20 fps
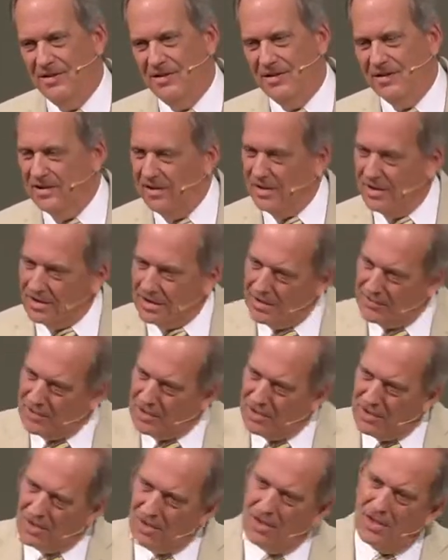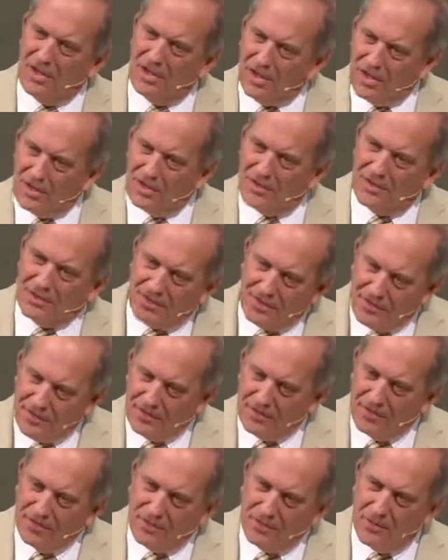And I'll give you a little hint.
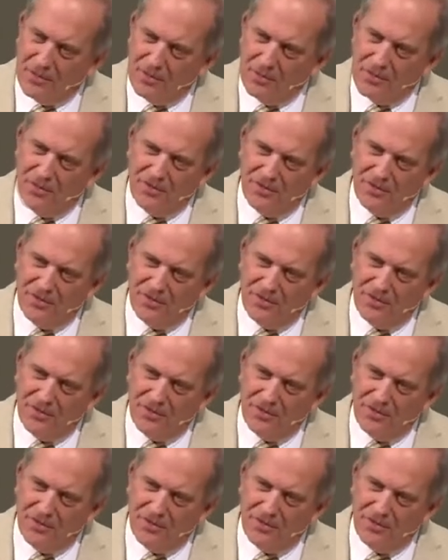What we'll